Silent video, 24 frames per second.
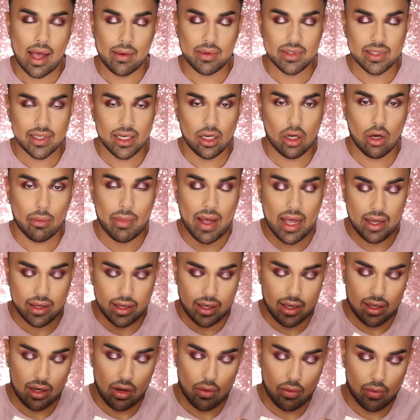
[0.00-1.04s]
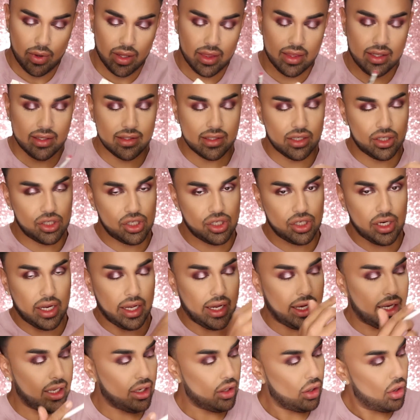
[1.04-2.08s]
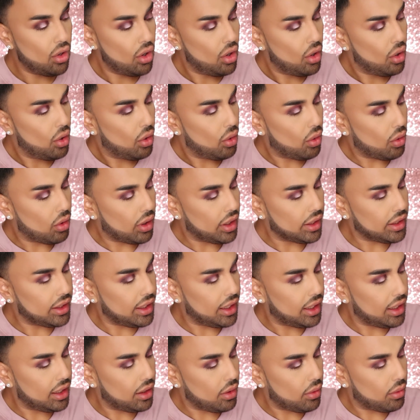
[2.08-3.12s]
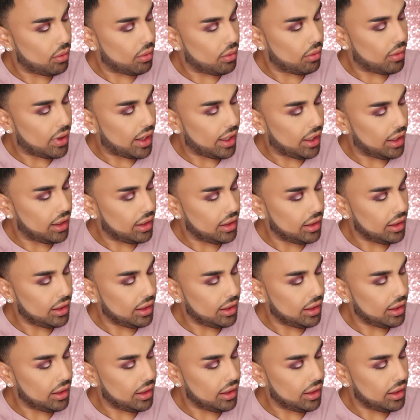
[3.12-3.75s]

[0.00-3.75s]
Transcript: I'm just gonna go back in with this shade Orchid right in